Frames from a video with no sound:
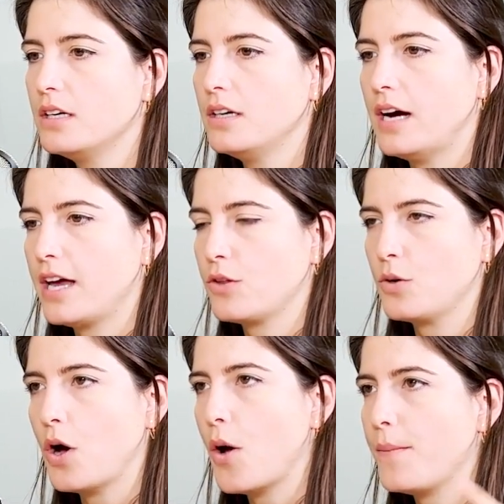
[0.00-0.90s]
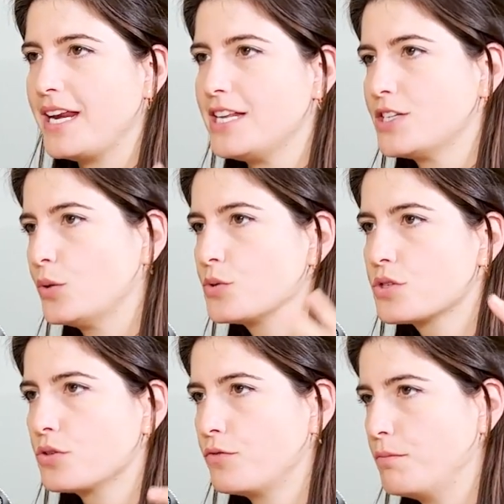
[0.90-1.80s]
I don't know how many
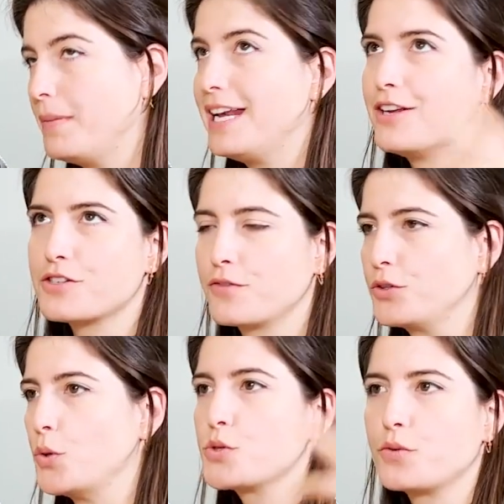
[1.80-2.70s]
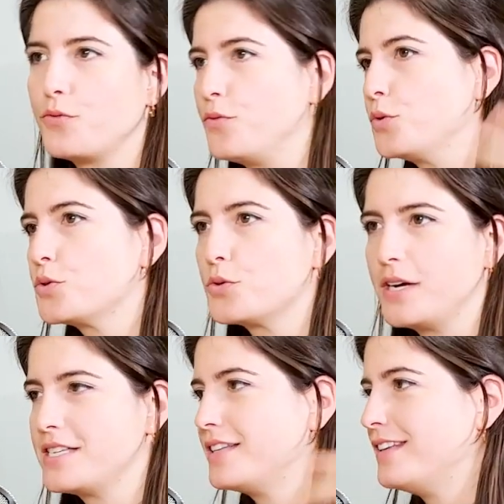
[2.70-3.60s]
tons of millions of tons of food
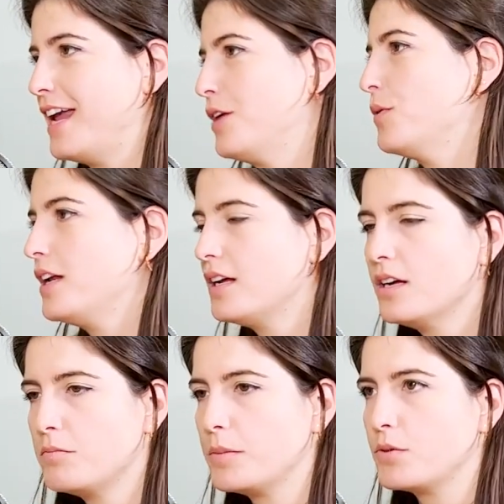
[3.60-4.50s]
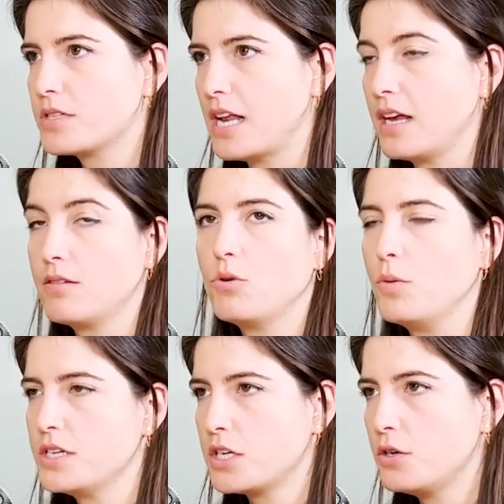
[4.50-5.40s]
wasted annually, people's like, well,
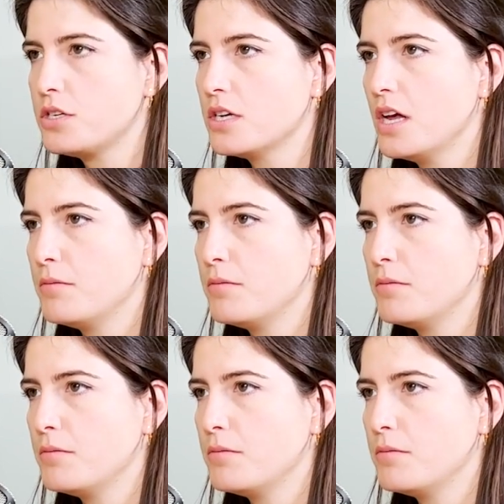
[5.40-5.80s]
it's huge.